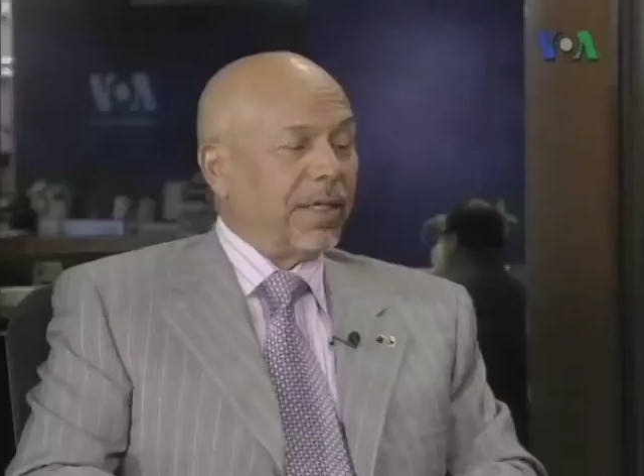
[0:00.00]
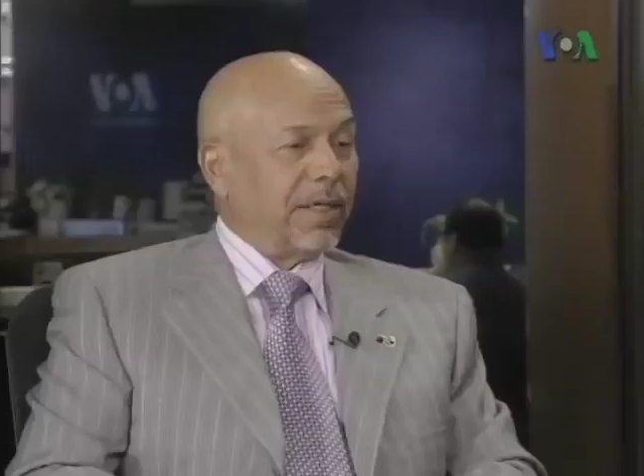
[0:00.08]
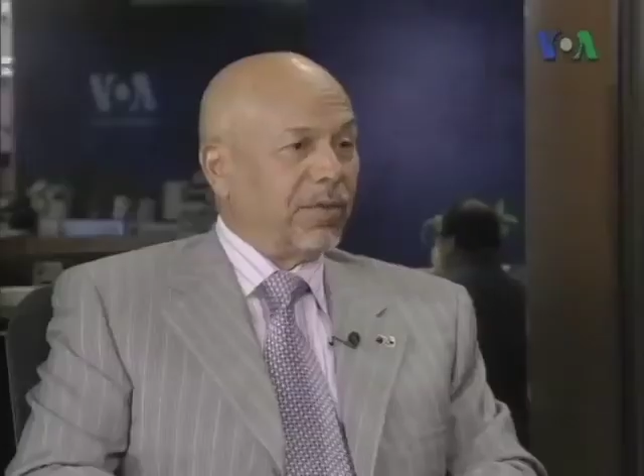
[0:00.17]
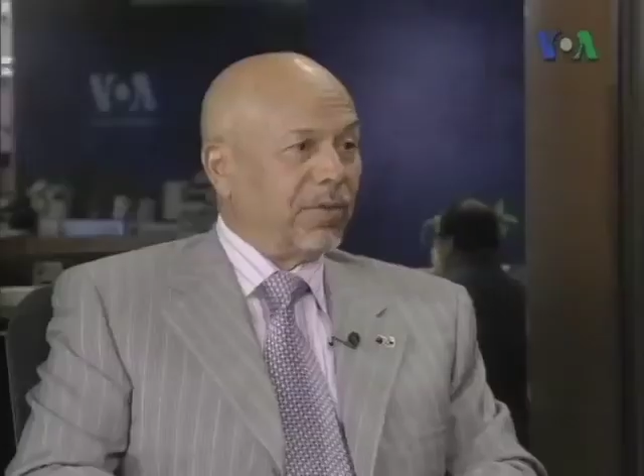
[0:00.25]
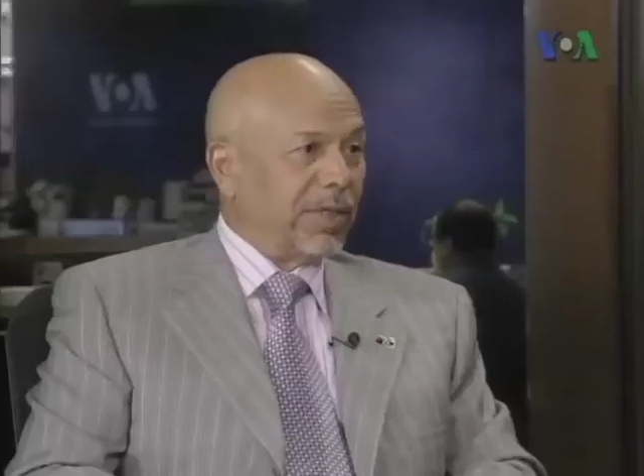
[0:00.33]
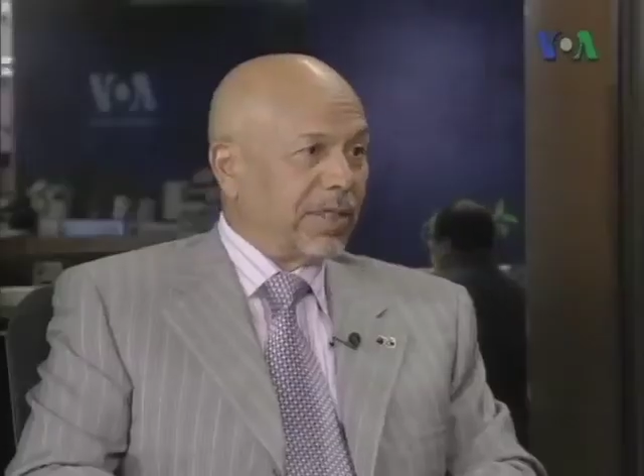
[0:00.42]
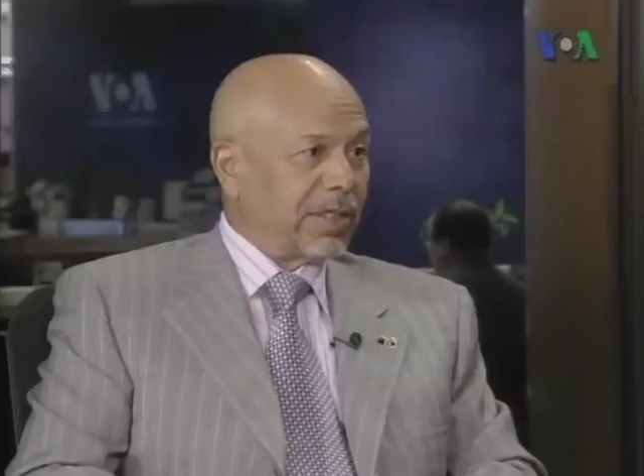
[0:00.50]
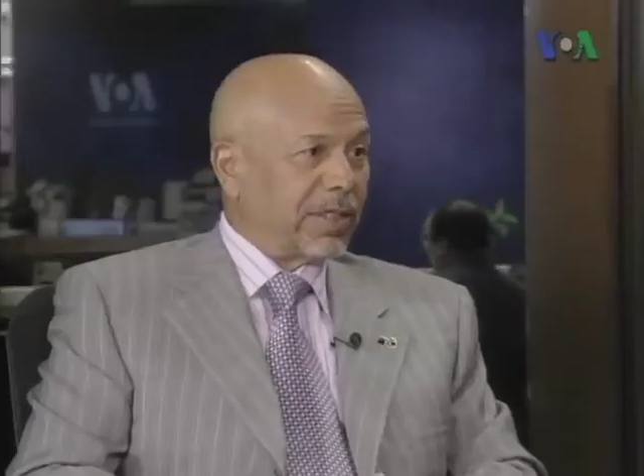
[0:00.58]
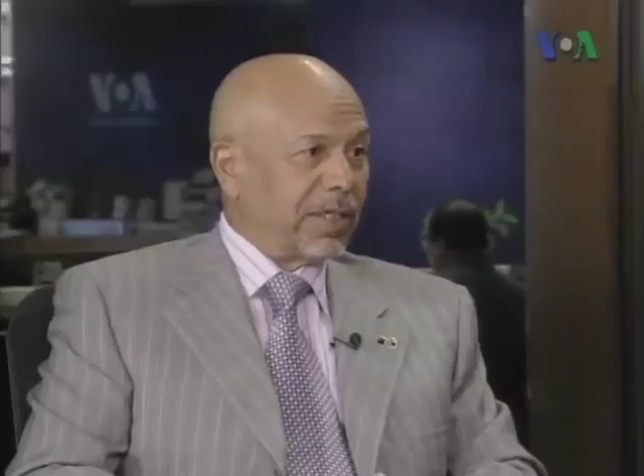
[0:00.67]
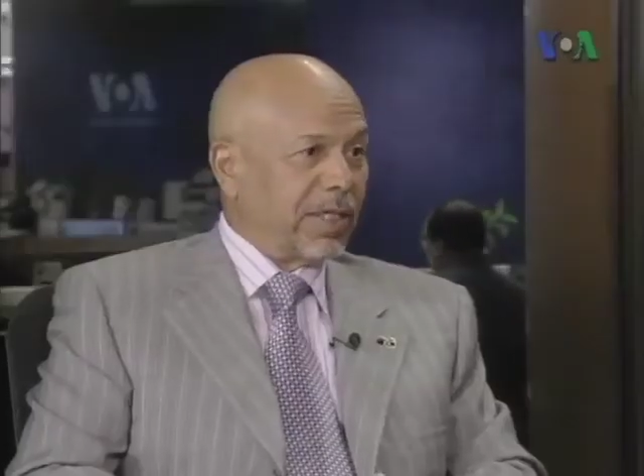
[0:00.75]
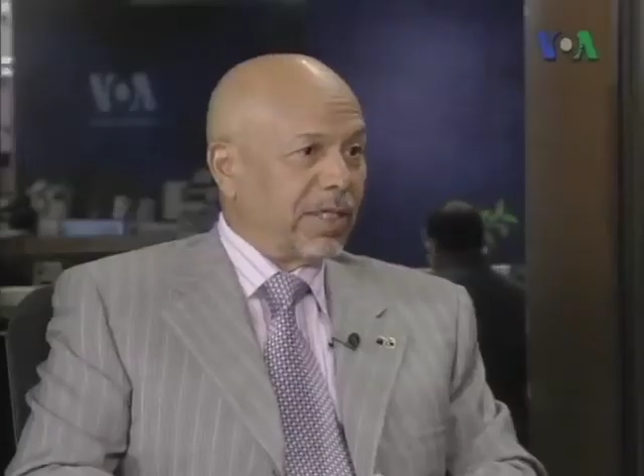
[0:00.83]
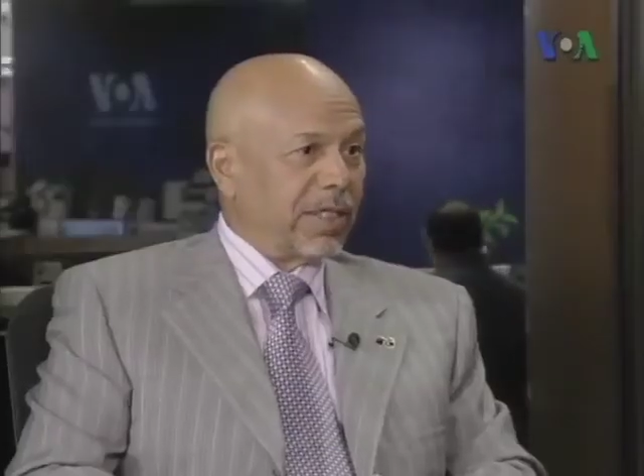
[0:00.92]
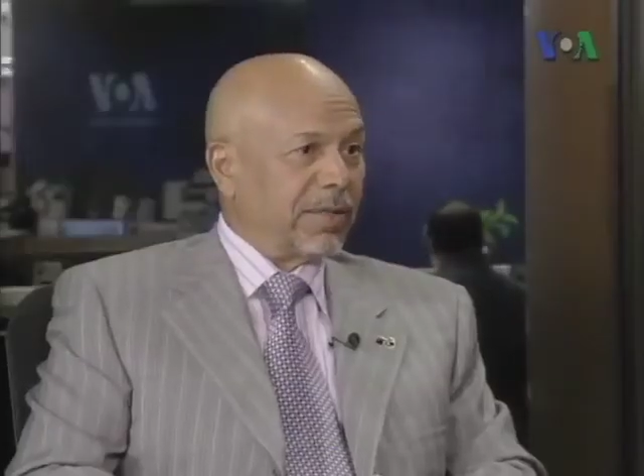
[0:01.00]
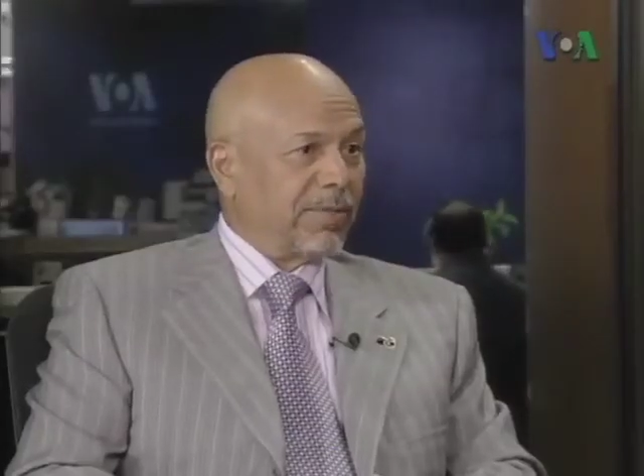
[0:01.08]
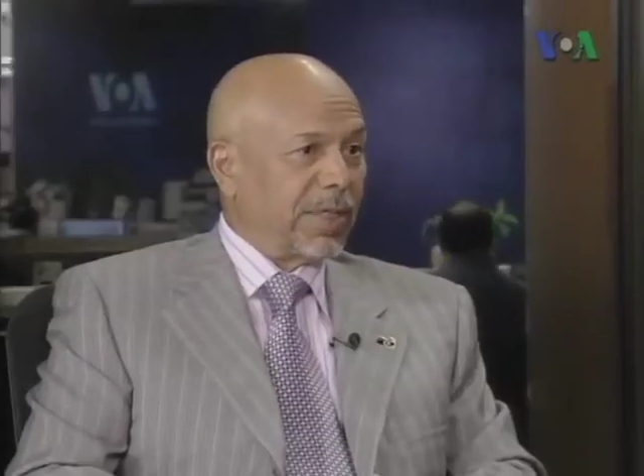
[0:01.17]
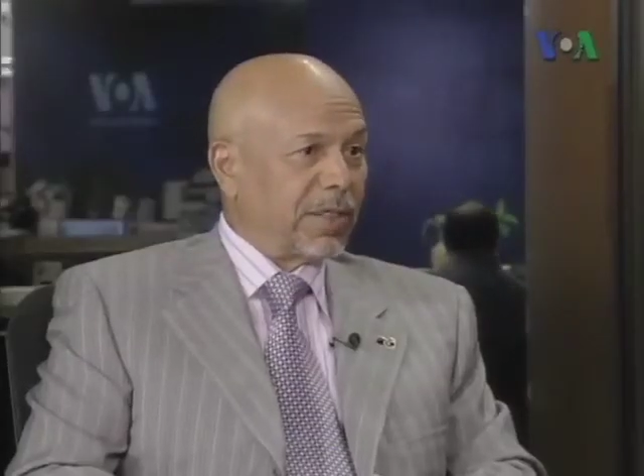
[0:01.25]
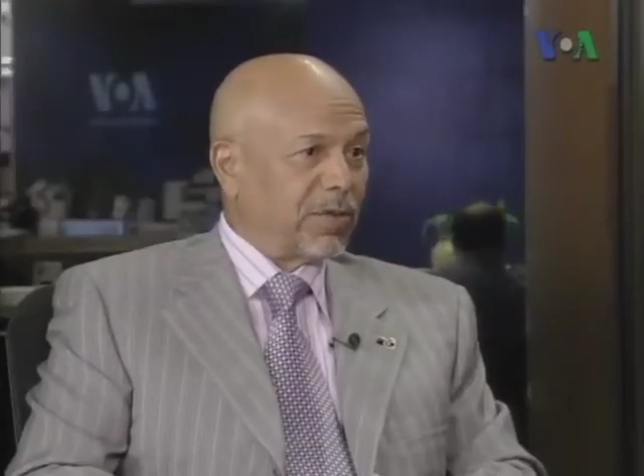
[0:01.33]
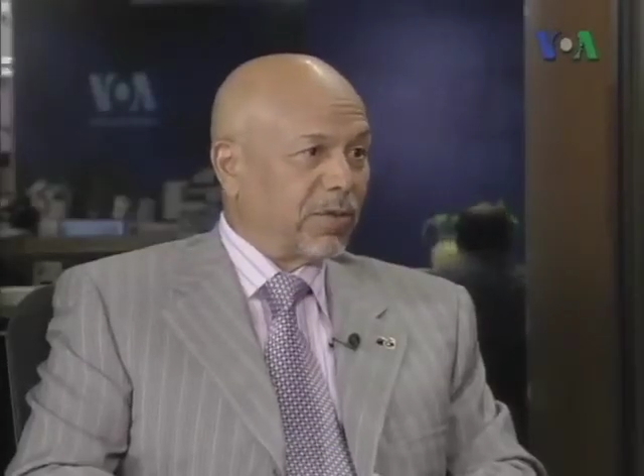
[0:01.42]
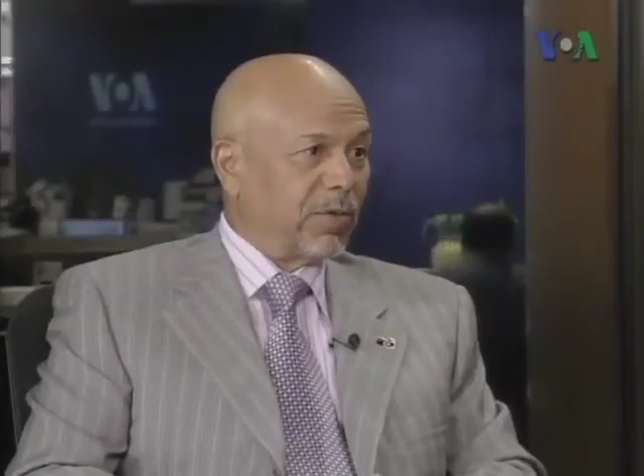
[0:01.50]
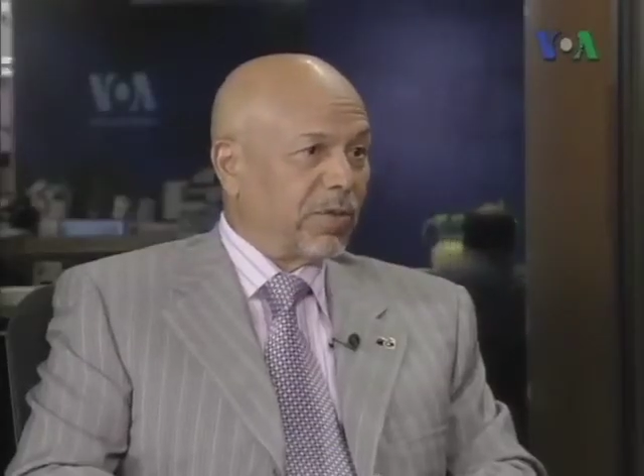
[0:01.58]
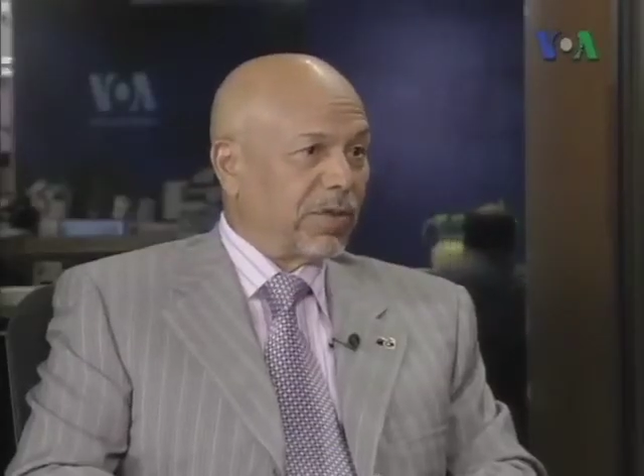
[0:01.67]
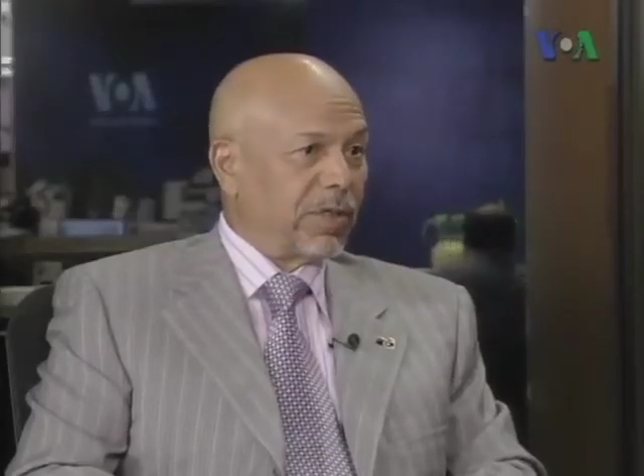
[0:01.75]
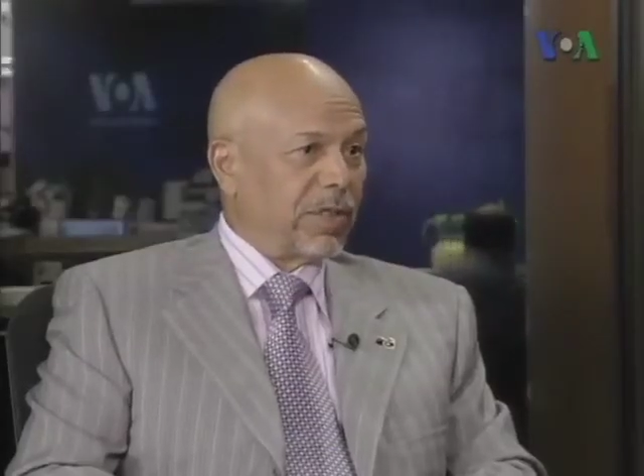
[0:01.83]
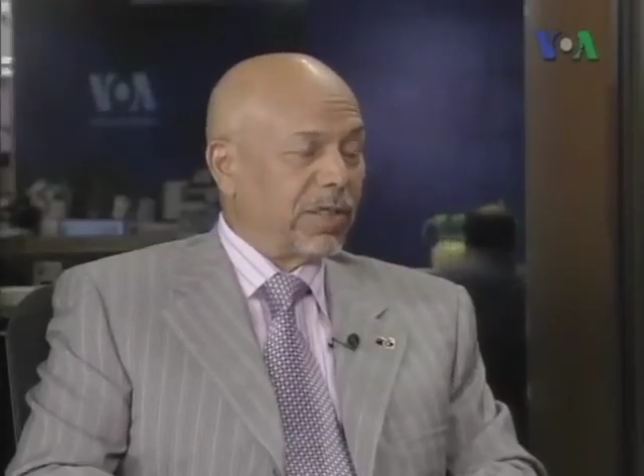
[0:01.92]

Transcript: I do understand that Mansour,